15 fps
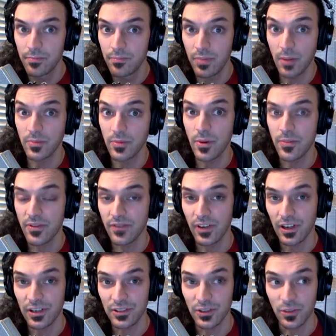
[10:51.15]
Pump Up the
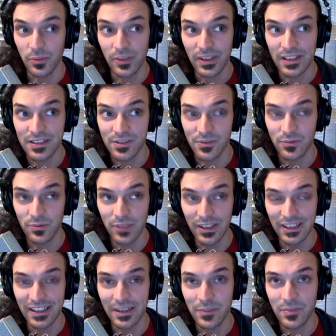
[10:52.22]
Volume, it's a really,